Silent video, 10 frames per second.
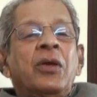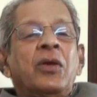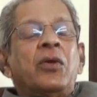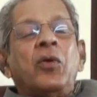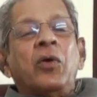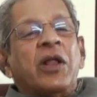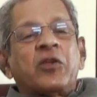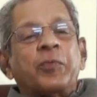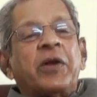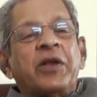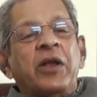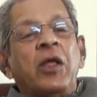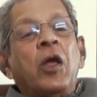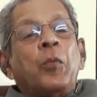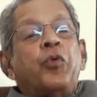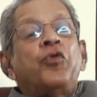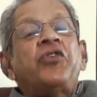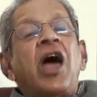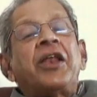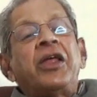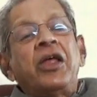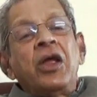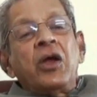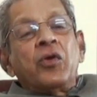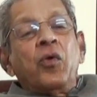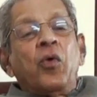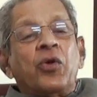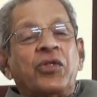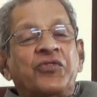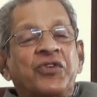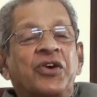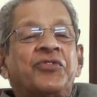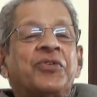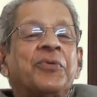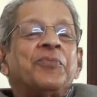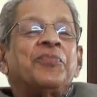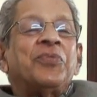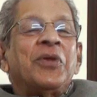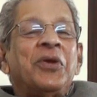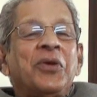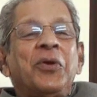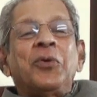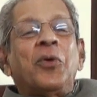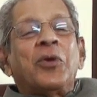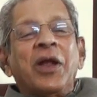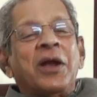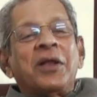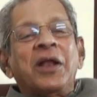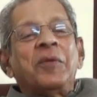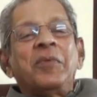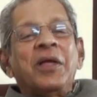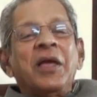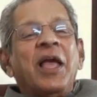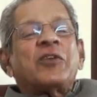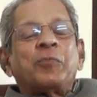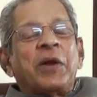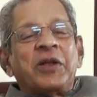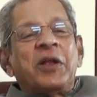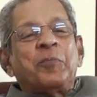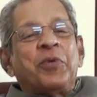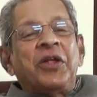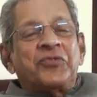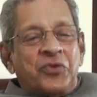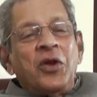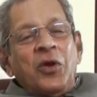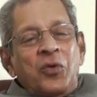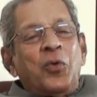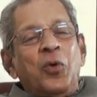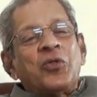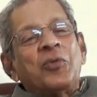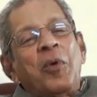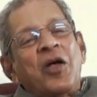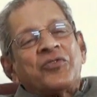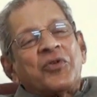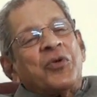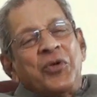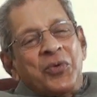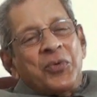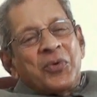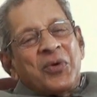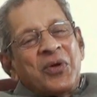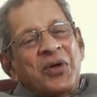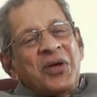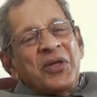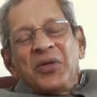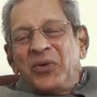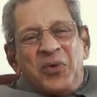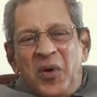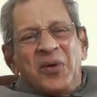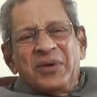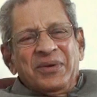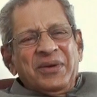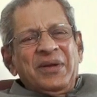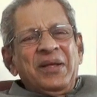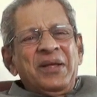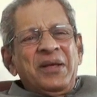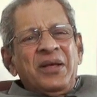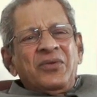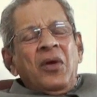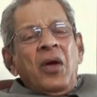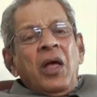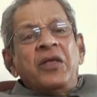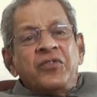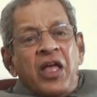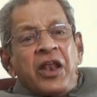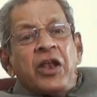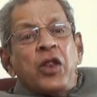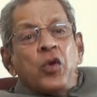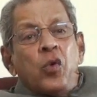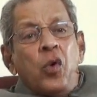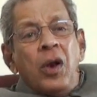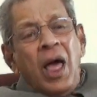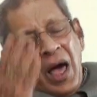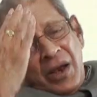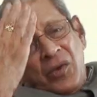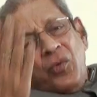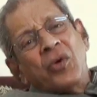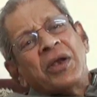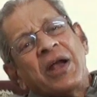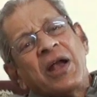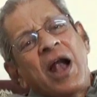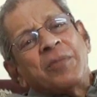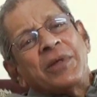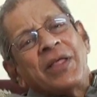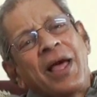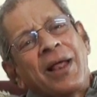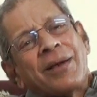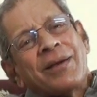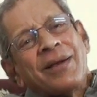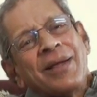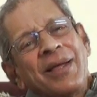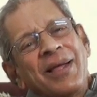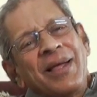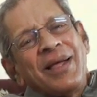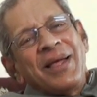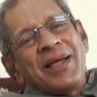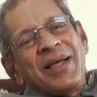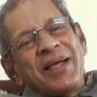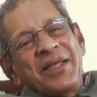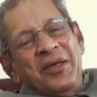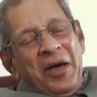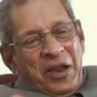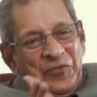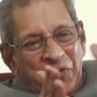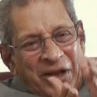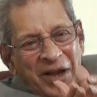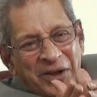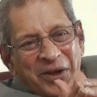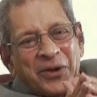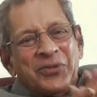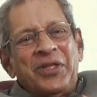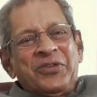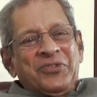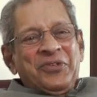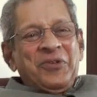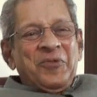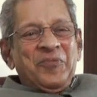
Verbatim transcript: You don't expect any Pujari to go to the church. You don't get any expect any priest to go to the mosque, do you? You don't. So is there any rule? A rule need not be there. You are affiliated to this.